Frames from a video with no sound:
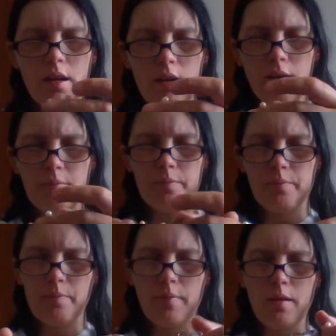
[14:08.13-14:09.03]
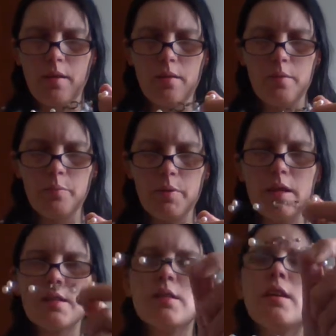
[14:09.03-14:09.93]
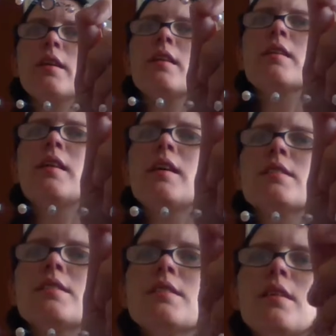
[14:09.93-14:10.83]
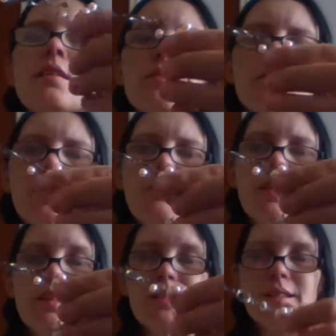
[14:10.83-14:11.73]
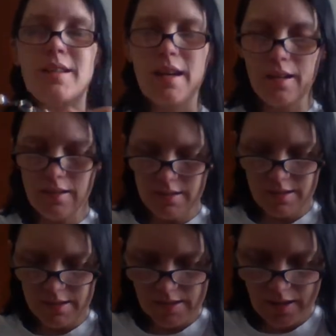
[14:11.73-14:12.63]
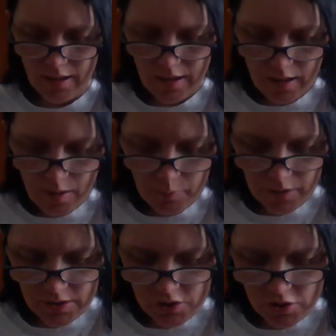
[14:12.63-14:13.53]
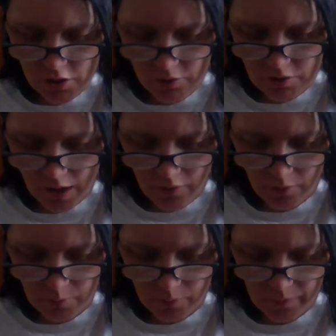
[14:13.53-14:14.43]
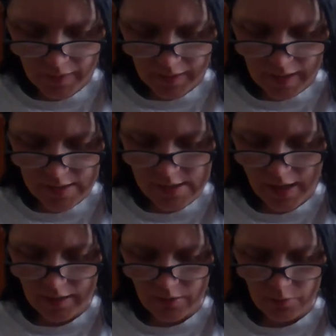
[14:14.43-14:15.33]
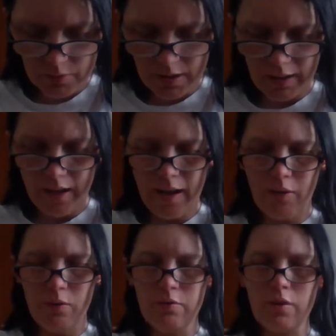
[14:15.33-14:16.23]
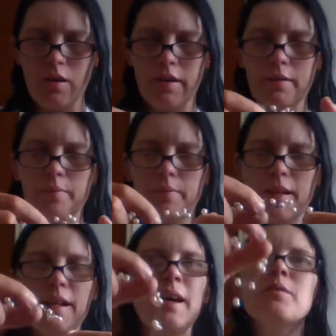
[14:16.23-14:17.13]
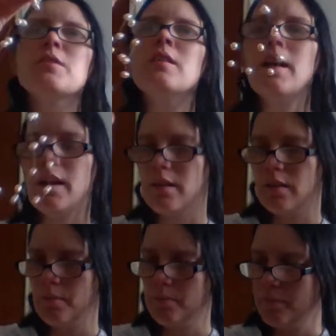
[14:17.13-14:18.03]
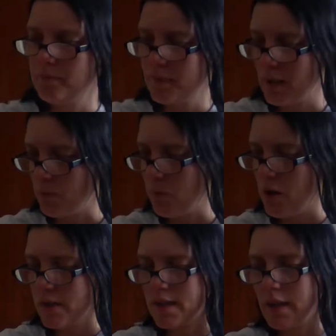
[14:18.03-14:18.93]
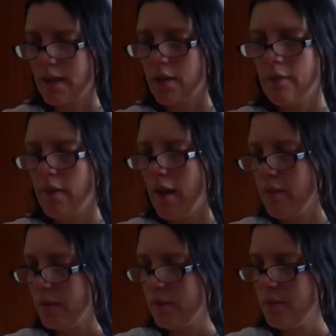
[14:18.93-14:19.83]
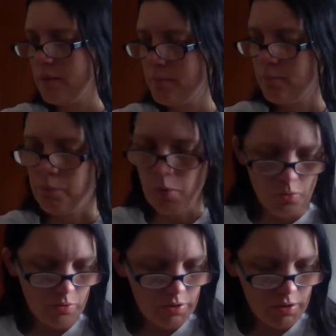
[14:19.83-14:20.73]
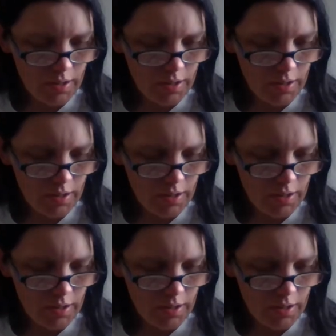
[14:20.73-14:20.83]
But it's like this, and obviously it makes a necklace, but it's so terrible. They get tangled, they get out of line, and I absolutely hate them. They're the worst thing I've ever bought.